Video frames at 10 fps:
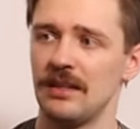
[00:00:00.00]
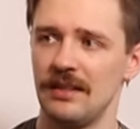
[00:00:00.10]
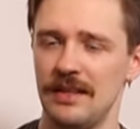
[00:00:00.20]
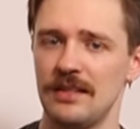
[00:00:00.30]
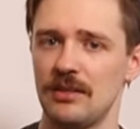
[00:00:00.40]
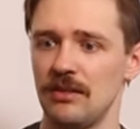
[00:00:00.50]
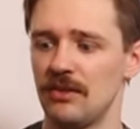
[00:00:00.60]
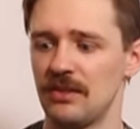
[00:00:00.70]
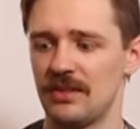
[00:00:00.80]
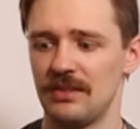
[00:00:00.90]
this
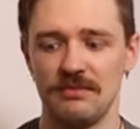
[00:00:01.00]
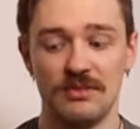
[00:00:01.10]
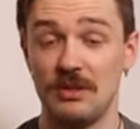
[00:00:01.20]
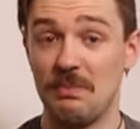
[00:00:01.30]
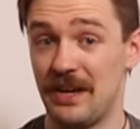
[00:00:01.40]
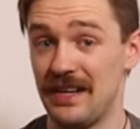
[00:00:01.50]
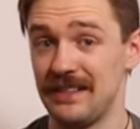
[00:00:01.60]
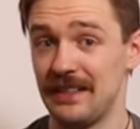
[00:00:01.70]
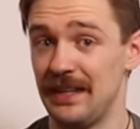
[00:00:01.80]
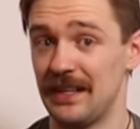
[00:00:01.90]
looks,
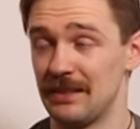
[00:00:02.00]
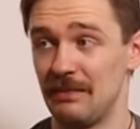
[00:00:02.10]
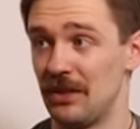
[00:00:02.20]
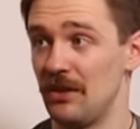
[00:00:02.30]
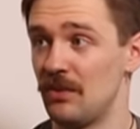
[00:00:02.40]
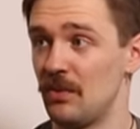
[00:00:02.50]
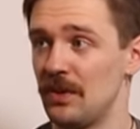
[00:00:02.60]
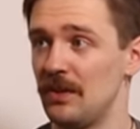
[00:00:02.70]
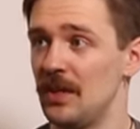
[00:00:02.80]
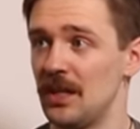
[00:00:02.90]
surprisingly as a Begode
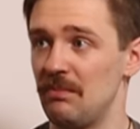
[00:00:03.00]
wheel,